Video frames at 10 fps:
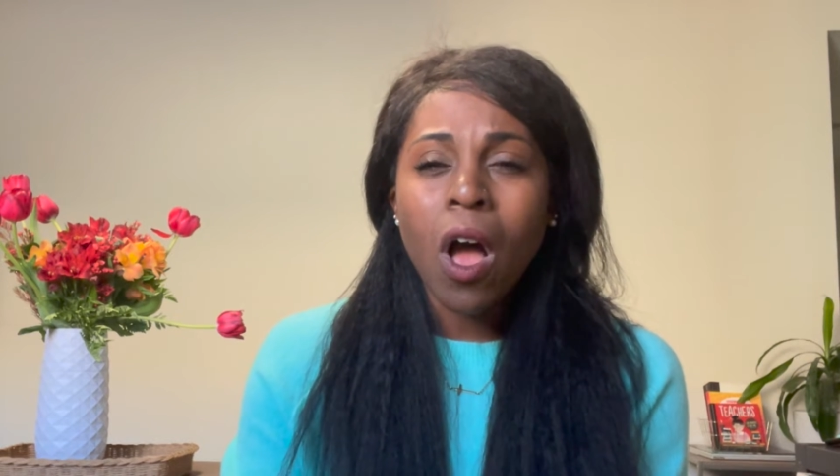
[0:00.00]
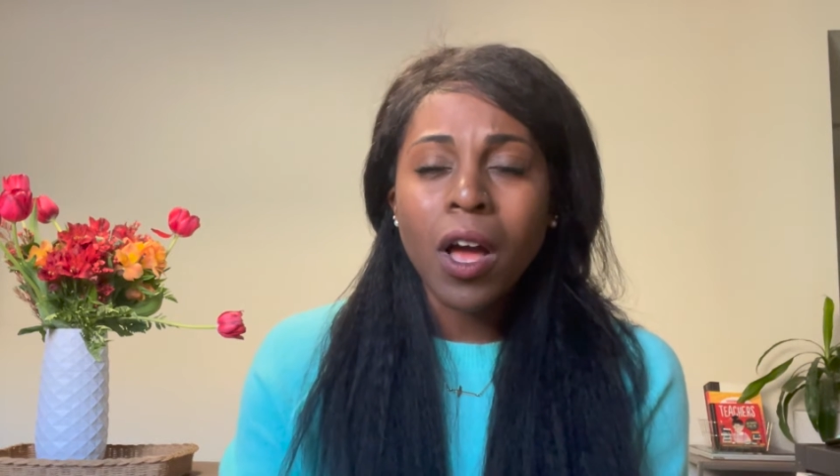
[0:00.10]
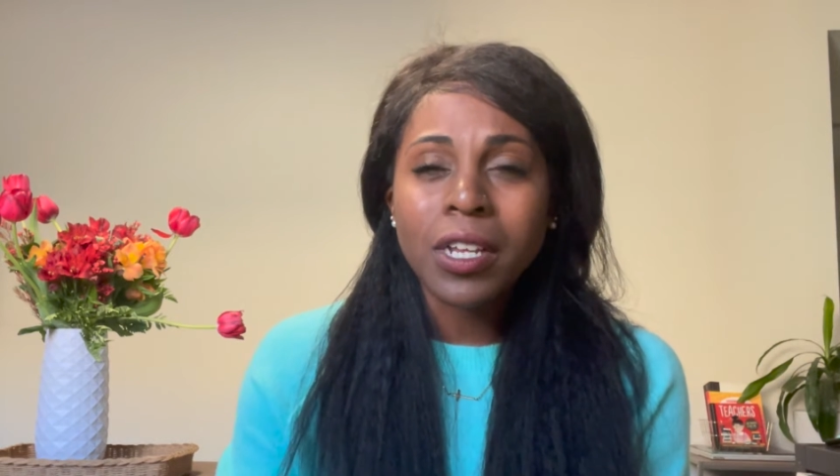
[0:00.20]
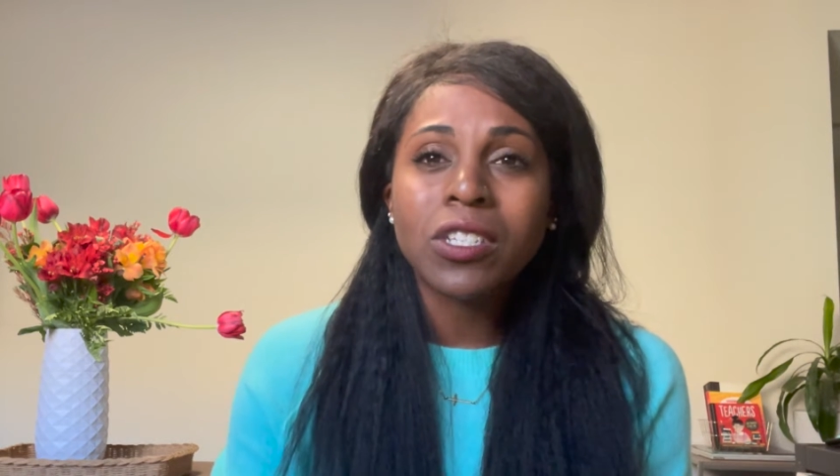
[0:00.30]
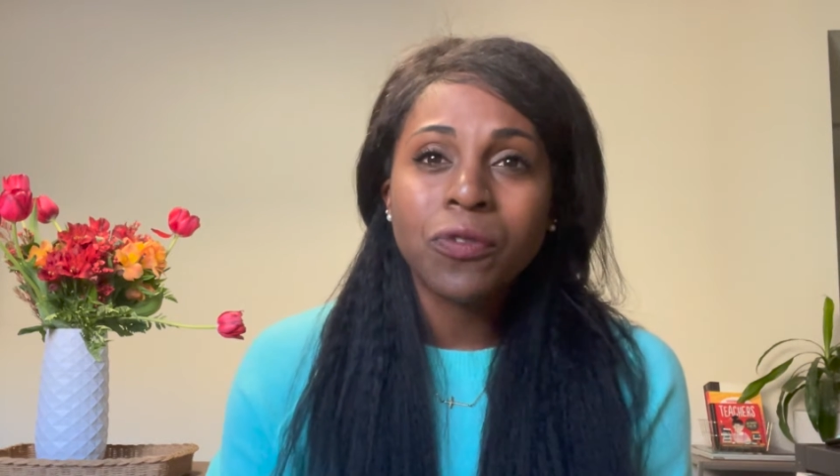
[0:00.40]

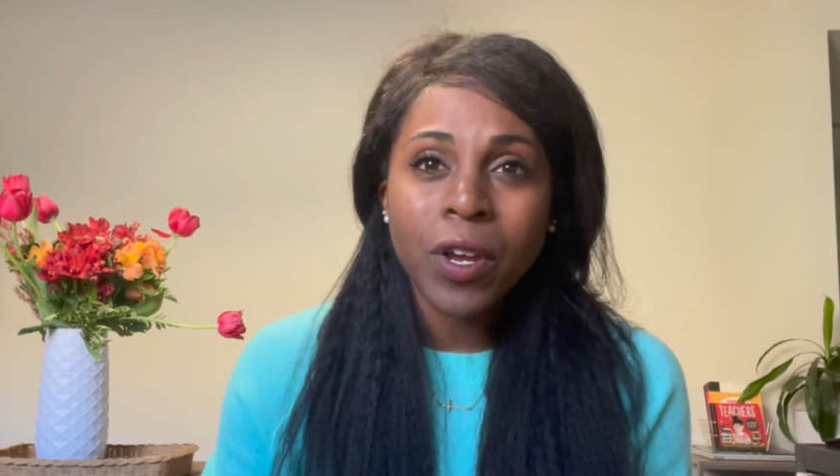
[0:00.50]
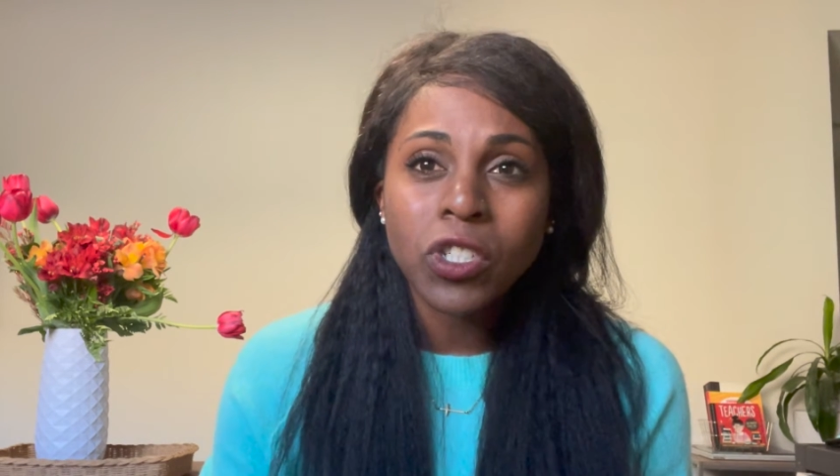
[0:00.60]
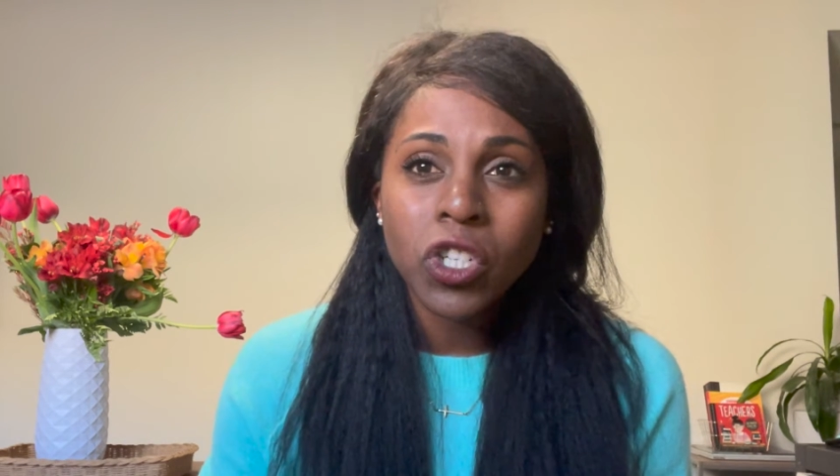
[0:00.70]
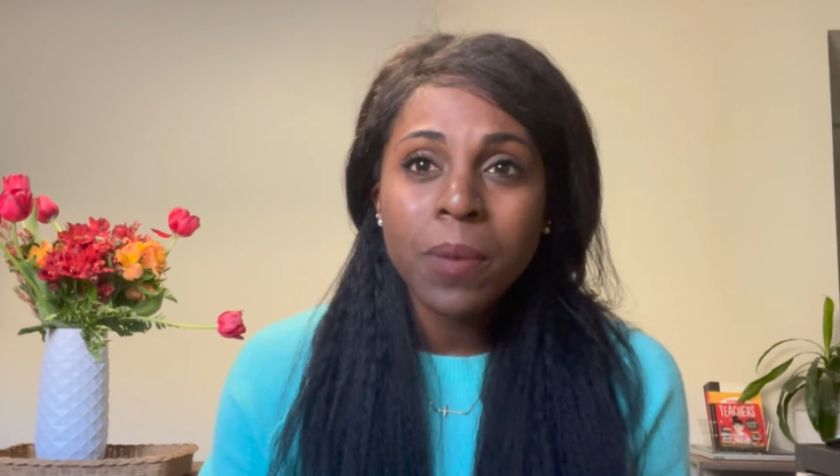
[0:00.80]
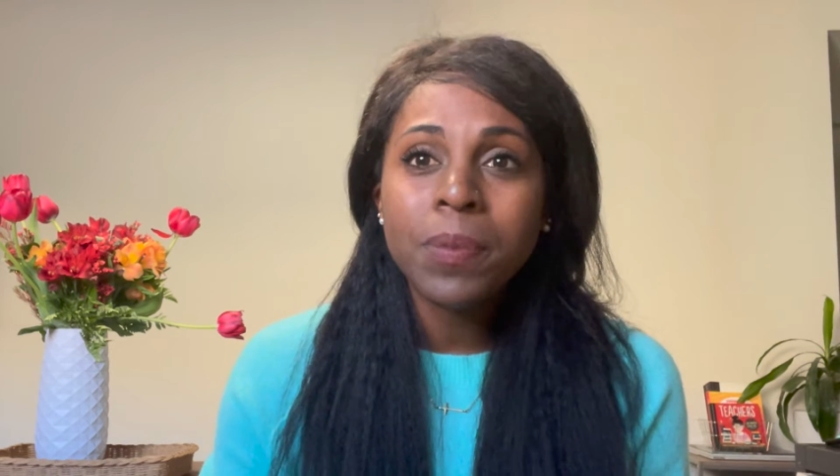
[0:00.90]
honest
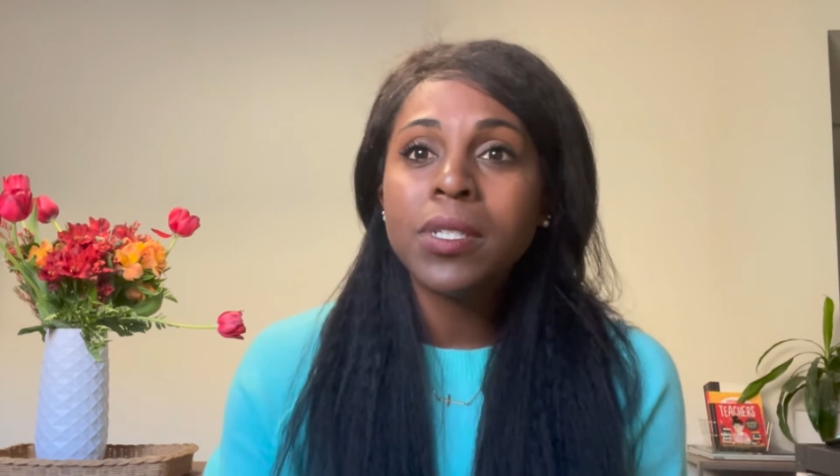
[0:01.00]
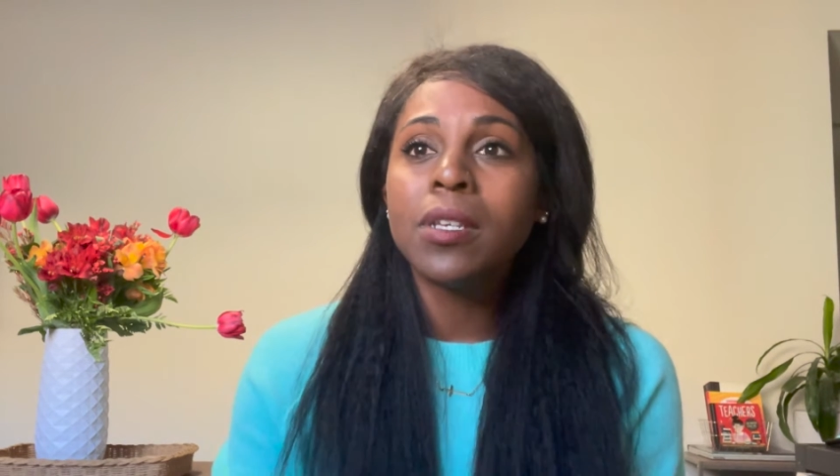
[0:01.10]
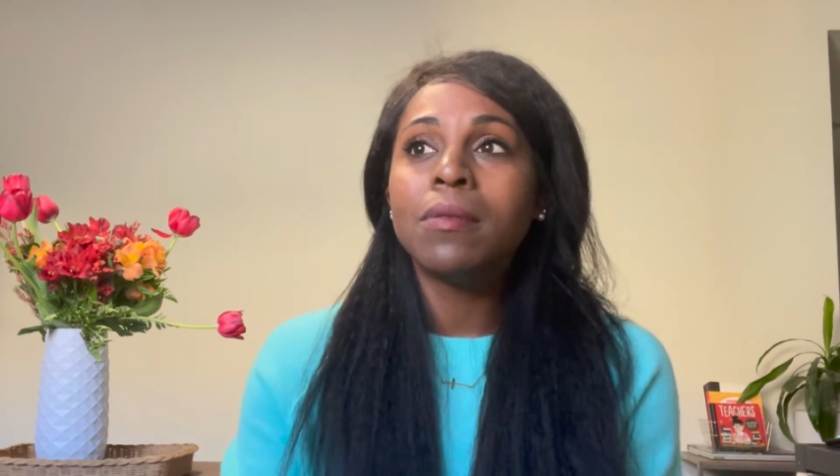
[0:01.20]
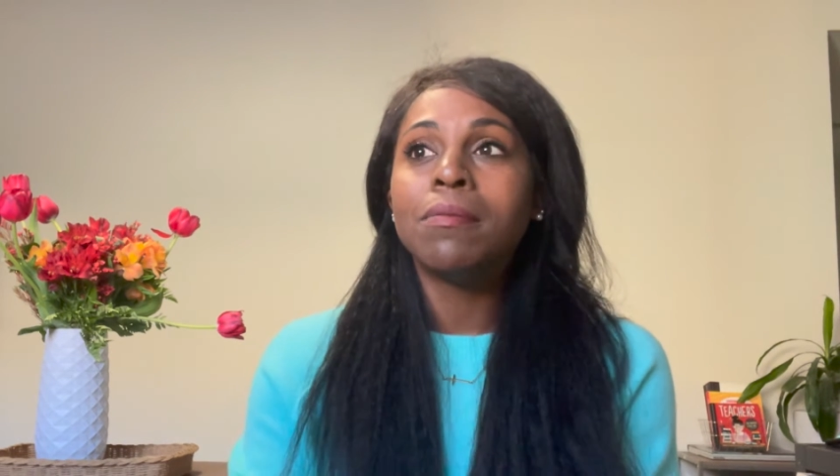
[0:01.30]
friendships,